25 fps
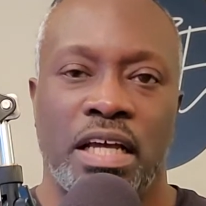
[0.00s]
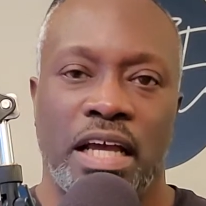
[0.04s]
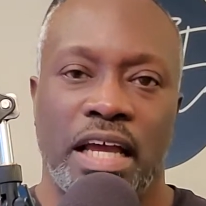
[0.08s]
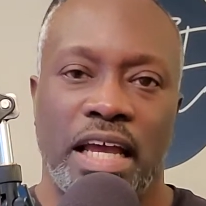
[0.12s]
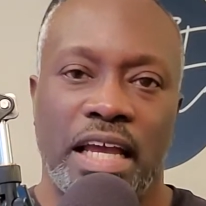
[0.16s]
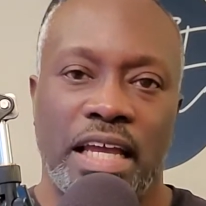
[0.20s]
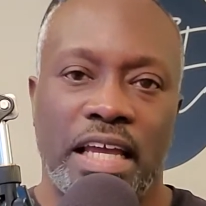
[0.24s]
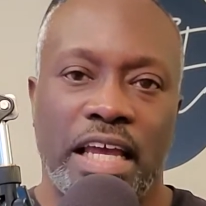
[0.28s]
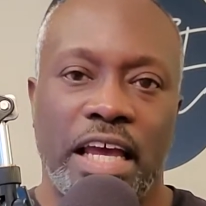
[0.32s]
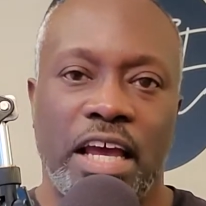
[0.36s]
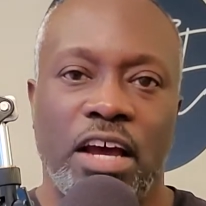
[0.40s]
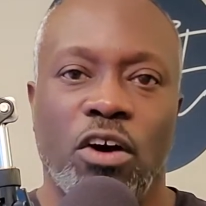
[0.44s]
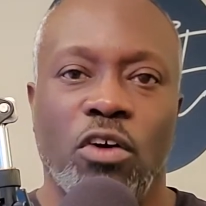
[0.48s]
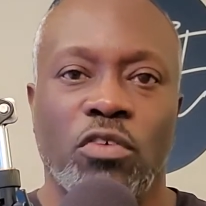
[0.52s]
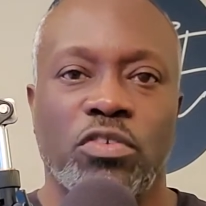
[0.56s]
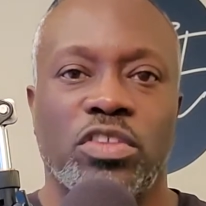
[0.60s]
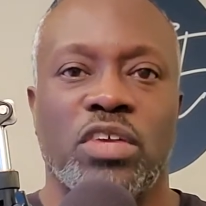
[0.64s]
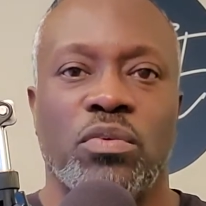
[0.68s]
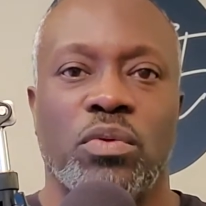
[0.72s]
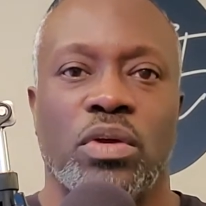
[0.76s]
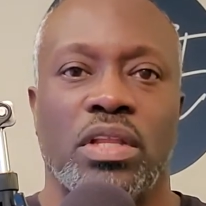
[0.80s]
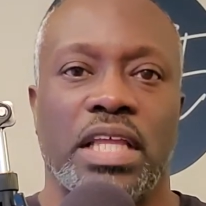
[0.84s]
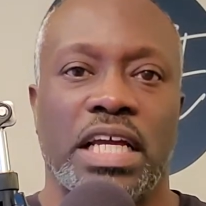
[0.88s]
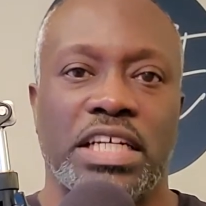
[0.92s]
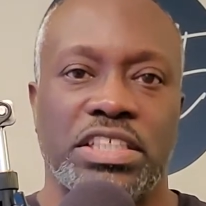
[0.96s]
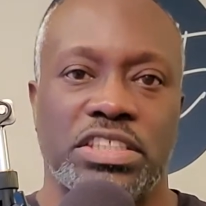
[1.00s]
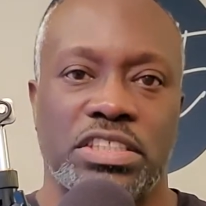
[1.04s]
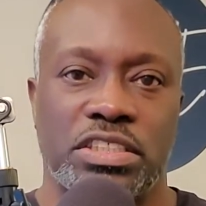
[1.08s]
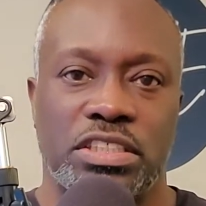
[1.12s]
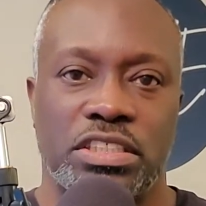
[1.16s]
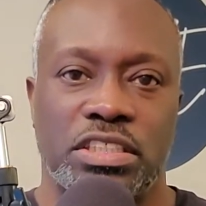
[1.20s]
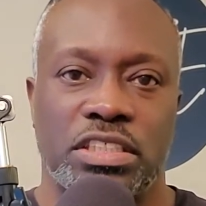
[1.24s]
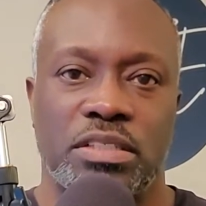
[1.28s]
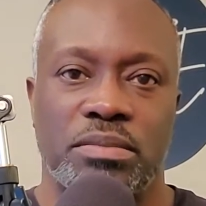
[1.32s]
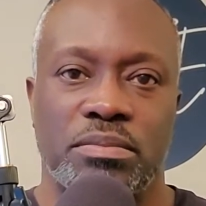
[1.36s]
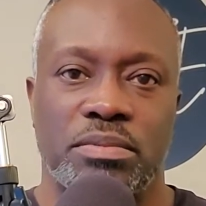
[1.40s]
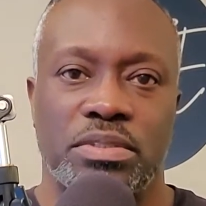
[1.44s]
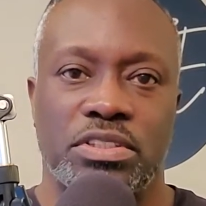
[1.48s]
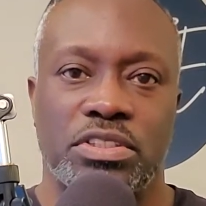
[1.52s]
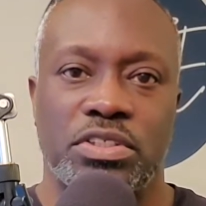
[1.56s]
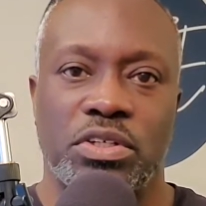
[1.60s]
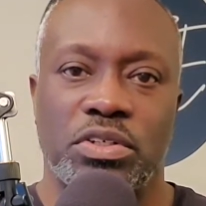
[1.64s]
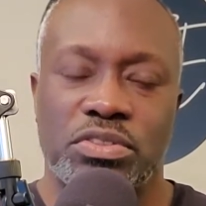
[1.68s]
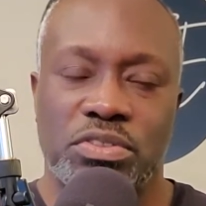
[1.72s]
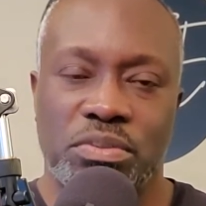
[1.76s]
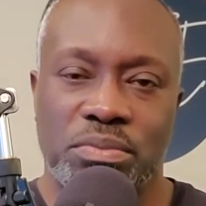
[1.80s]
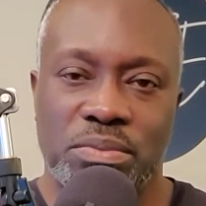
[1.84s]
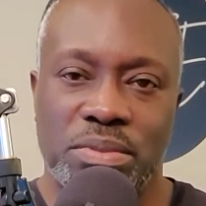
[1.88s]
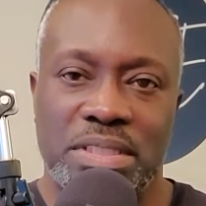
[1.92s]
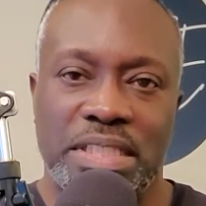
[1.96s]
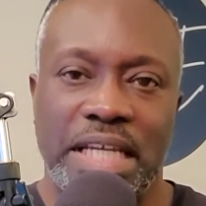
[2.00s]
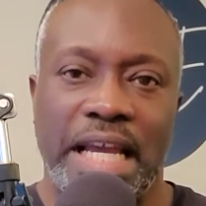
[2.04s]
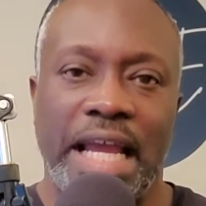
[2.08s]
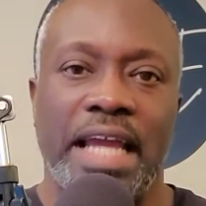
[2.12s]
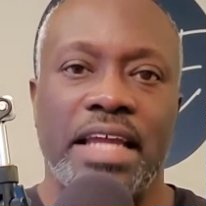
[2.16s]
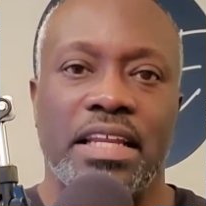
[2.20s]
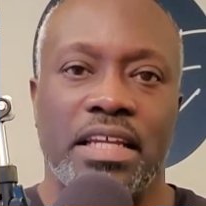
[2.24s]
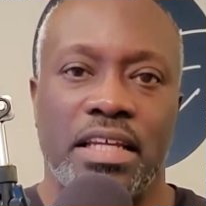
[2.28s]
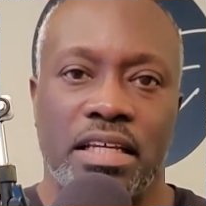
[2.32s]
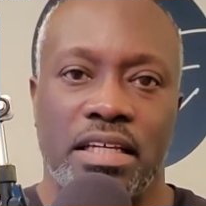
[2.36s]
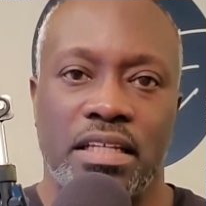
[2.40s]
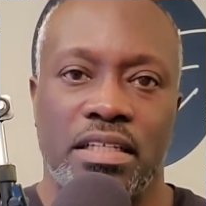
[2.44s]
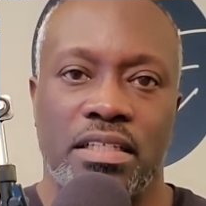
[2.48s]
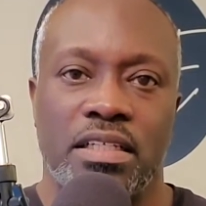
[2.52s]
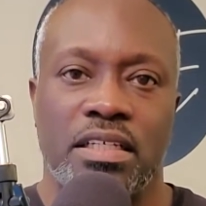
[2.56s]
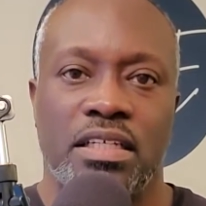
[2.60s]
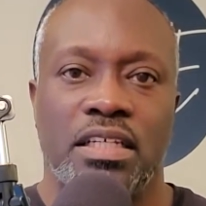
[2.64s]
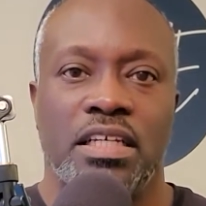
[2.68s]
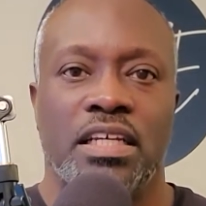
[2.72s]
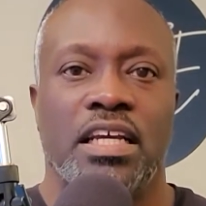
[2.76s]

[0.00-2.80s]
A healthy relationship in terms of dating